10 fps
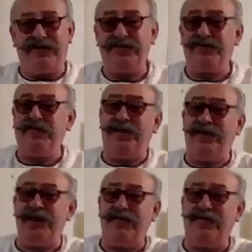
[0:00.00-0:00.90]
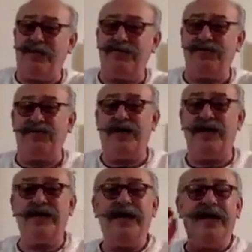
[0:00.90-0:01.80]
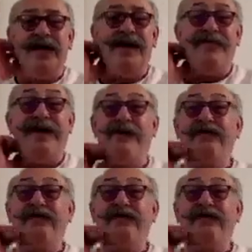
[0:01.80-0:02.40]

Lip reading: Krishna, and another poster. It was